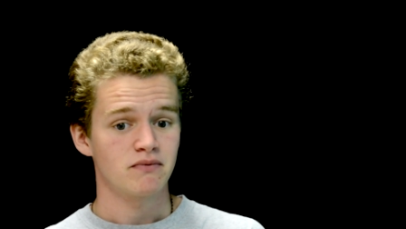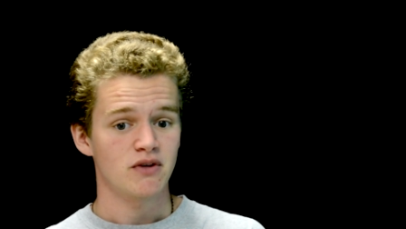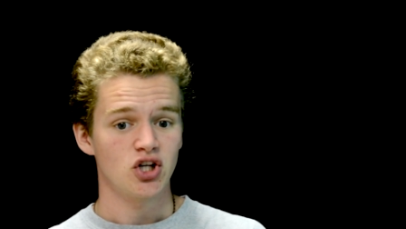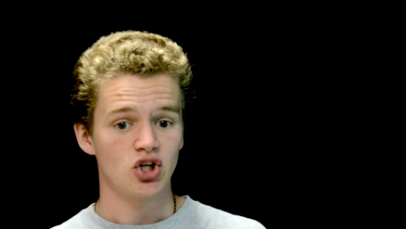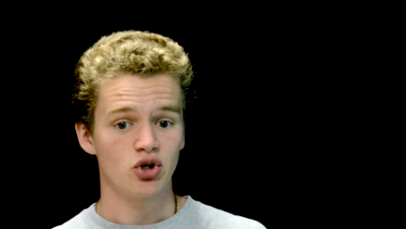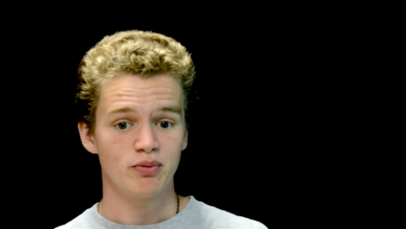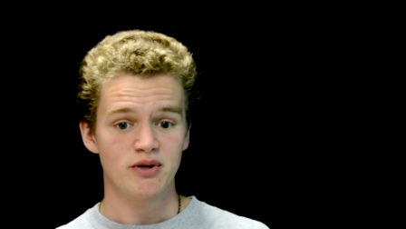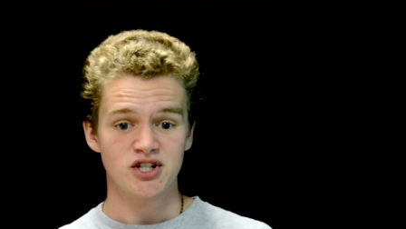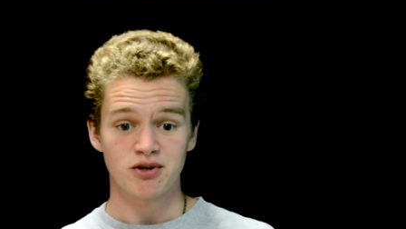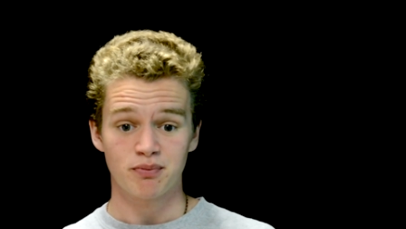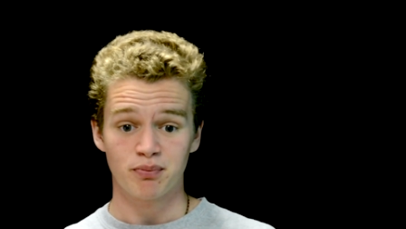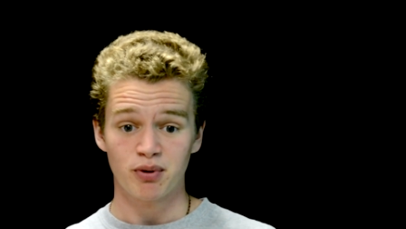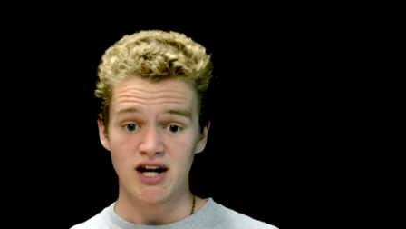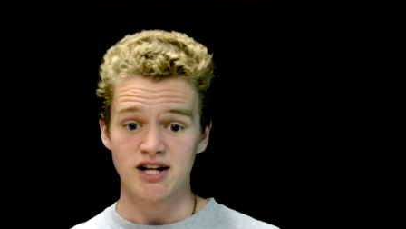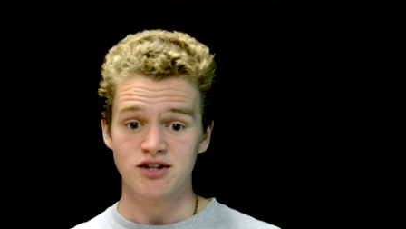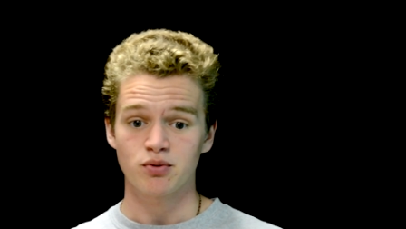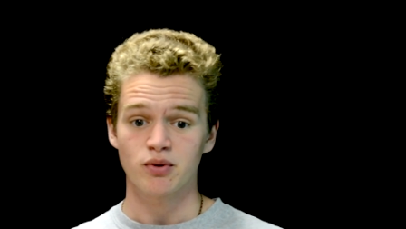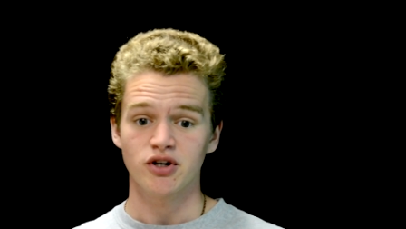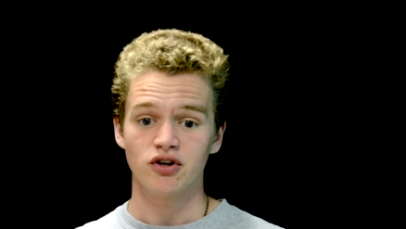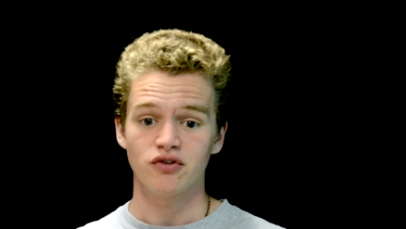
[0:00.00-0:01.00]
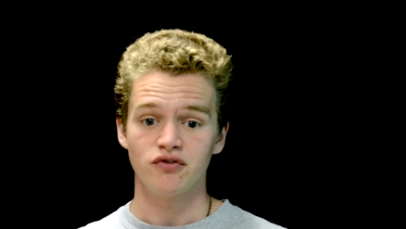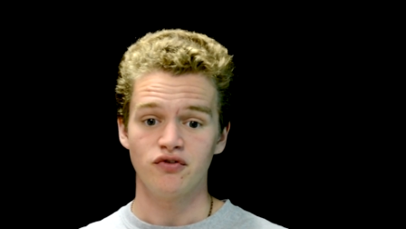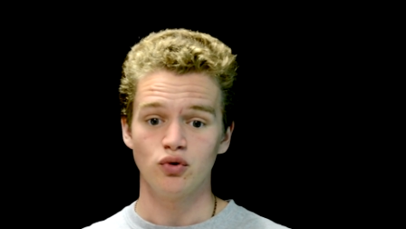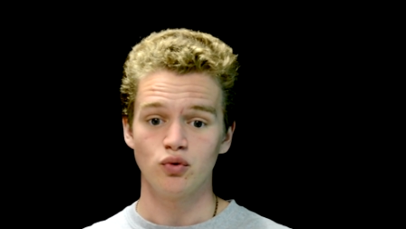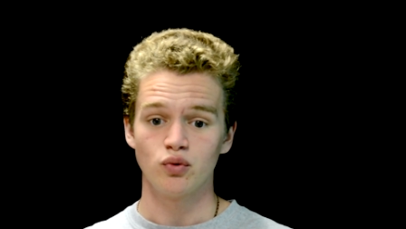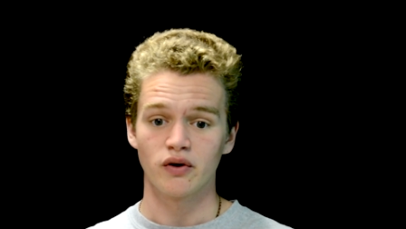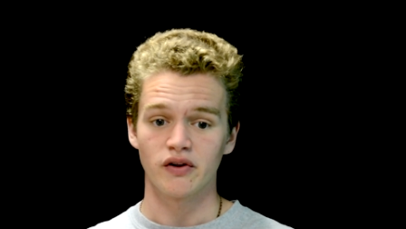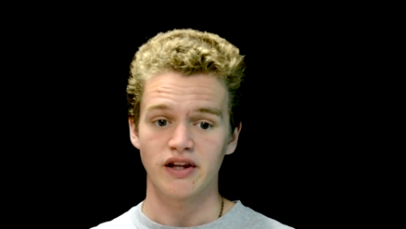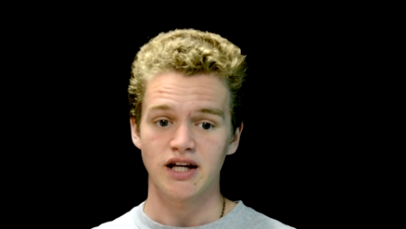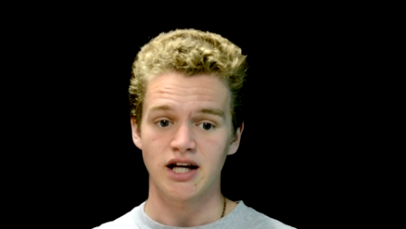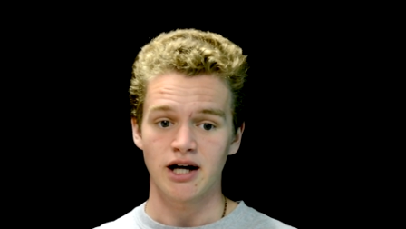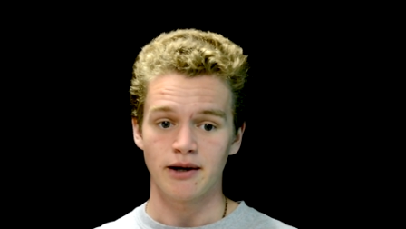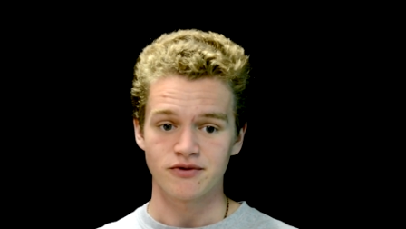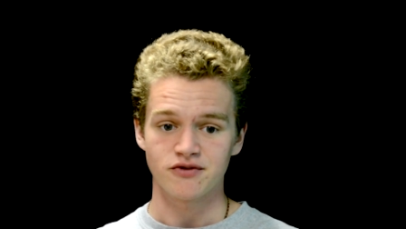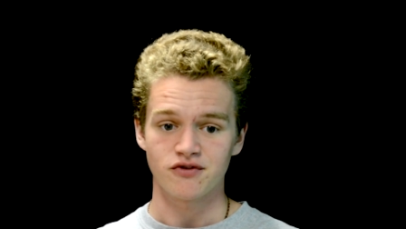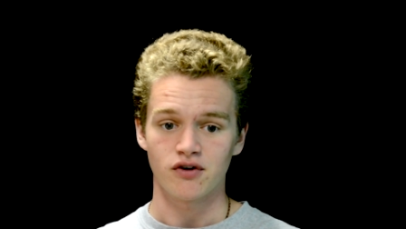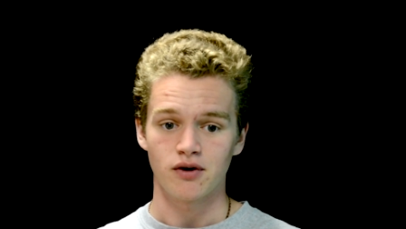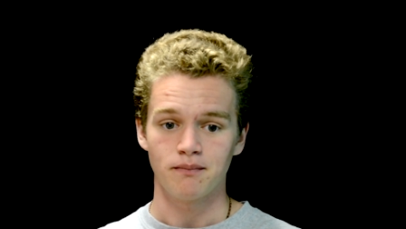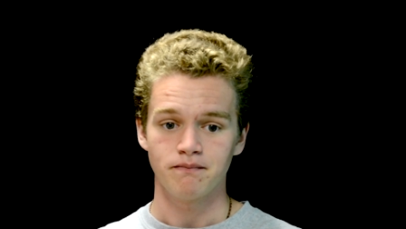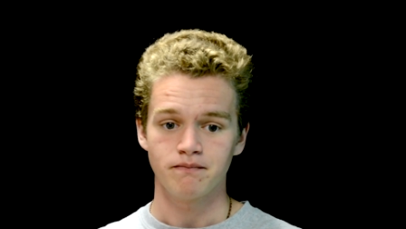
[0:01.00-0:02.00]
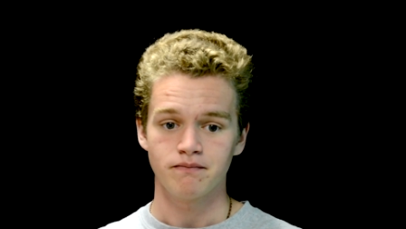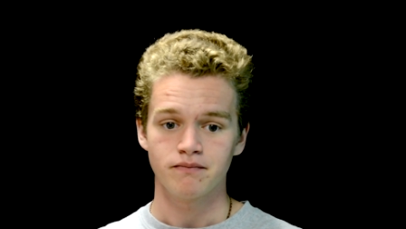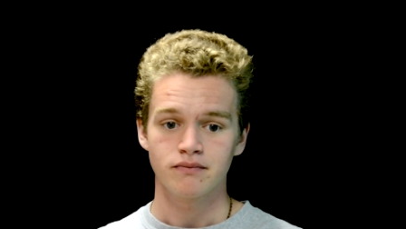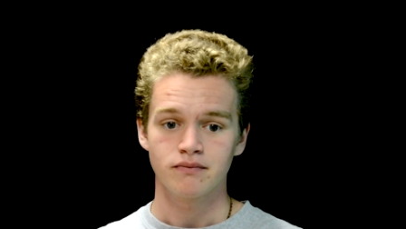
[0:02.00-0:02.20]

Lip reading: You'll be surprised where your food really comes from.